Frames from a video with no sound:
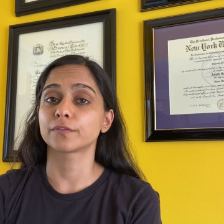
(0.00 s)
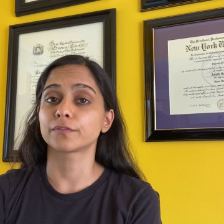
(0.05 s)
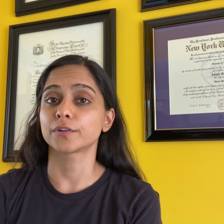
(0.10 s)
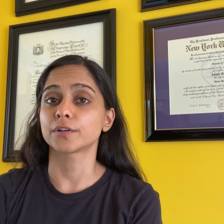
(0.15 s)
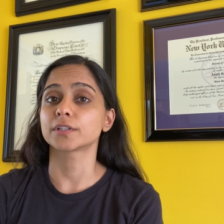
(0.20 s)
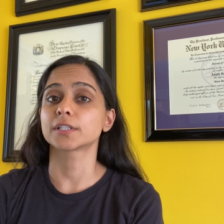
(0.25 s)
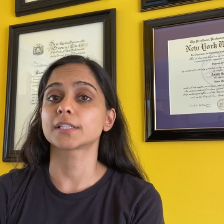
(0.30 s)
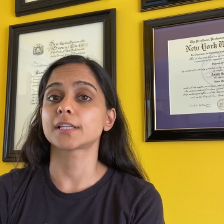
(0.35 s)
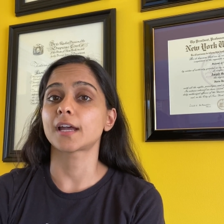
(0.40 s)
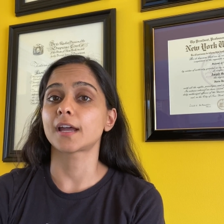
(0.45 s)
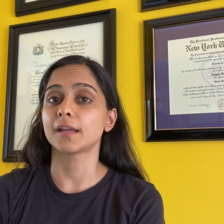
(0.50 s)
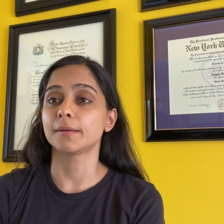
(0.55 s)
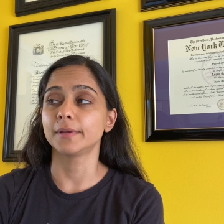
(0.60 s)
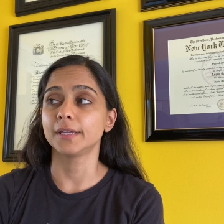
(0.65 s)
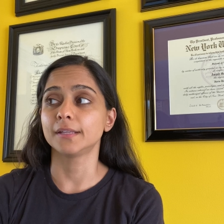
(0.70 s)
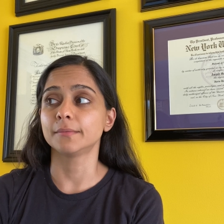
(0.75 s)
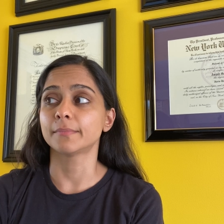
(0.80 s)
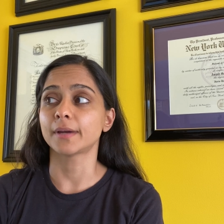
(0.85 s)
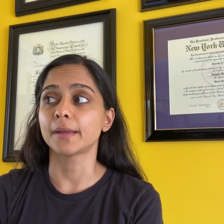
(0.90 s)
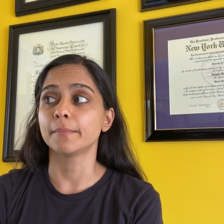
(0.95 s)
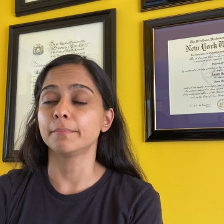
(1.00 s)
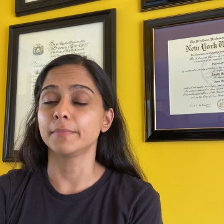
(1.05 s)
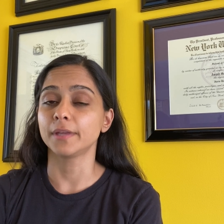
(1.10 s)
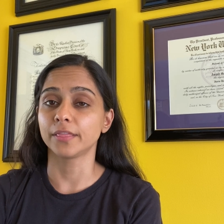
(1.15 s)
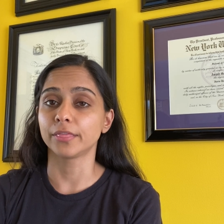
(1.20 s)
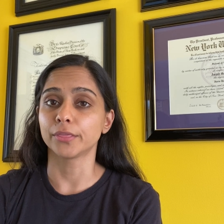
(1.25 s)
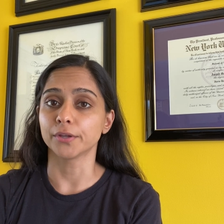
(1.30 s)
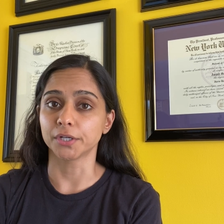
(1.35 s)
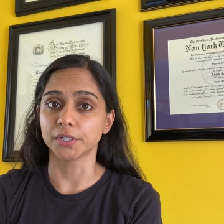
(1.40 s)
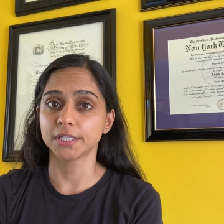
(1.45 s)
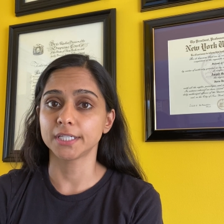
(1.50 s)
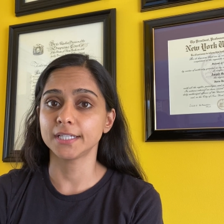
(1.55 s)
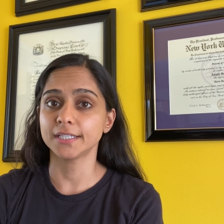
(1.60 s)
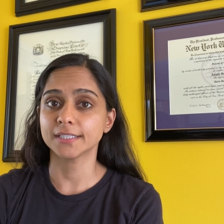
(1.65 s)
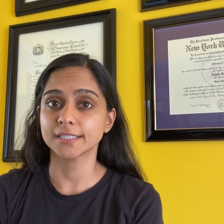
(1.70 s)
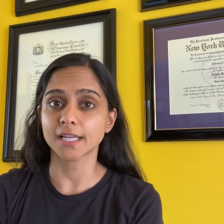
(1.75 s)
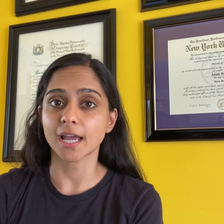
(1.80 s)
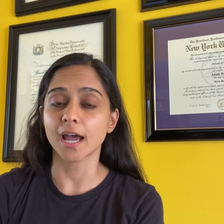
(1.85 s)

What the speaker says: first time in my mid-30s,